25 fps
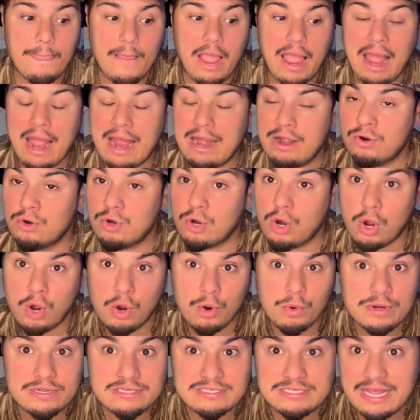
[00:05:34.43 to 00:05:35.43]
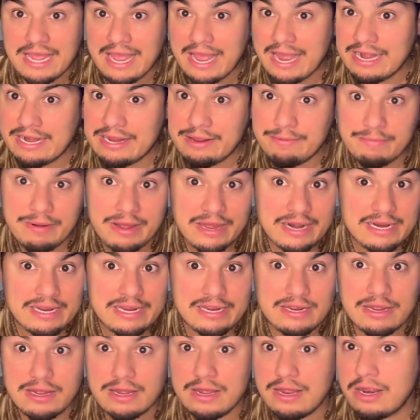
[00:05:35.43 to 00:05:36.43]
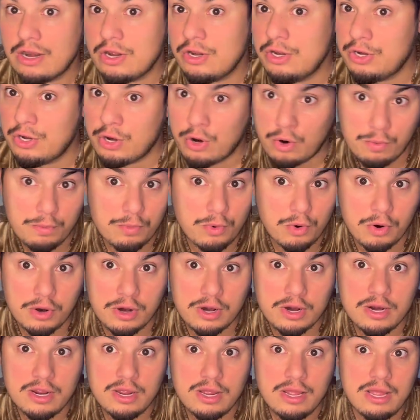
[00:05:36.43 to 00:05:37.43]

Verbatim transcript: I don't owe it to anybody no more.